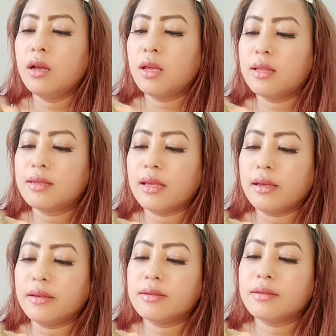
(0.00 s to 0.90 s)
it
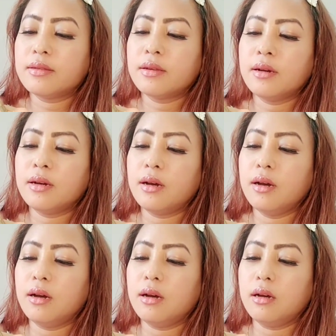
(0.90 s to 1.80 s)
says
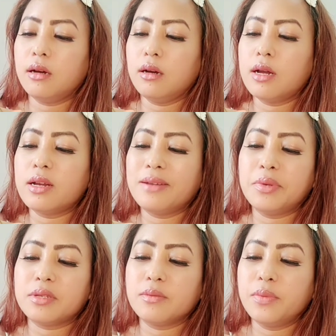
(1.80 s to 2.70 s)

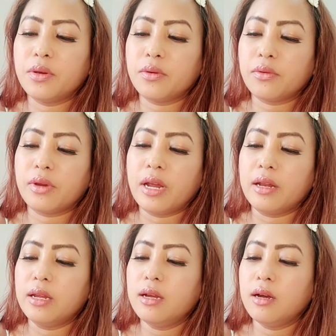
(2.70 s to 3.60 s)
100% uh, pure
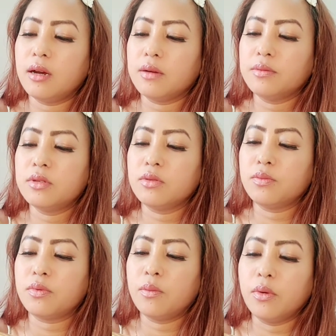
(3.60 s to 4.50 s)
organic herbs to
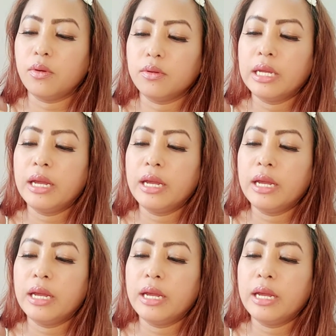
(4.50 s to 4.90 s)
promote